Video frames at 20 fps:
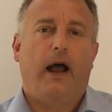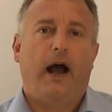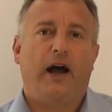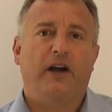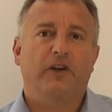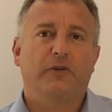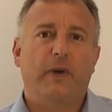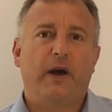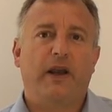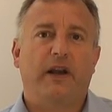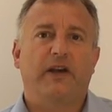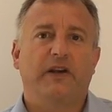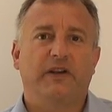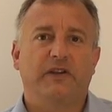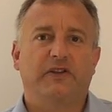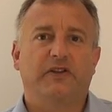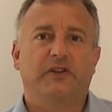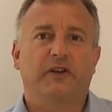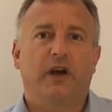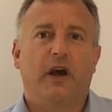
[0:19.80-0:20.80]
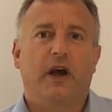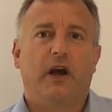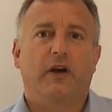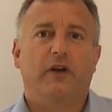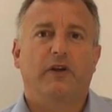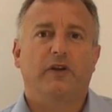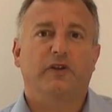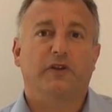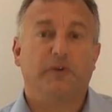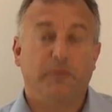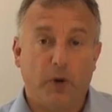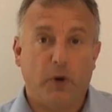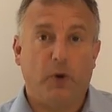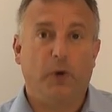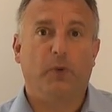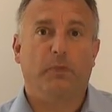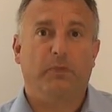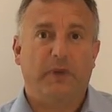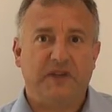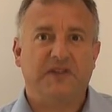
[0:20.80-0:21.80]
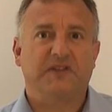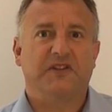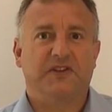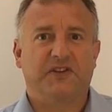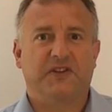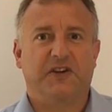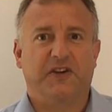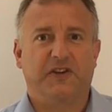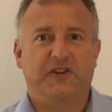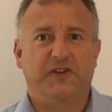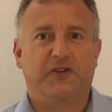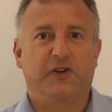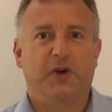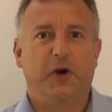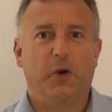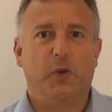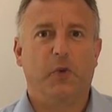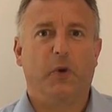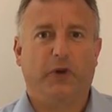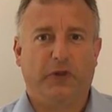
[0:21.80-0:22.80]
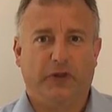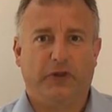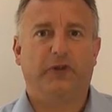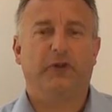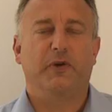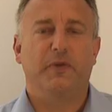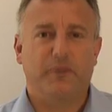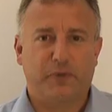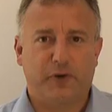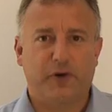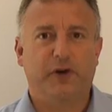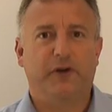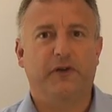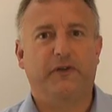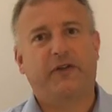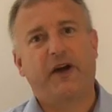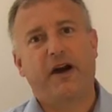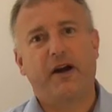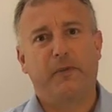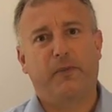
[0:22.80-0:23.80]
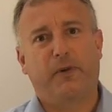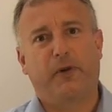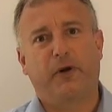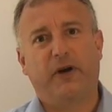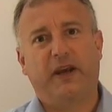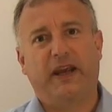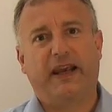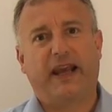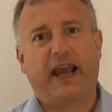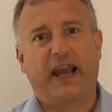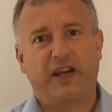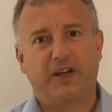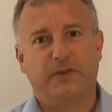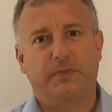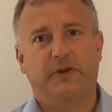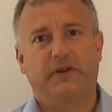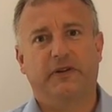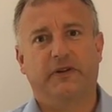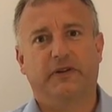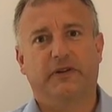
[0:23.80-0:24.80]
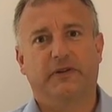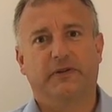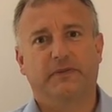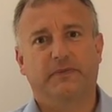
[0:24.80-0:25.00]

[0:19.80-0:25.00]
as well as small businesses who want to improve their employee engagement.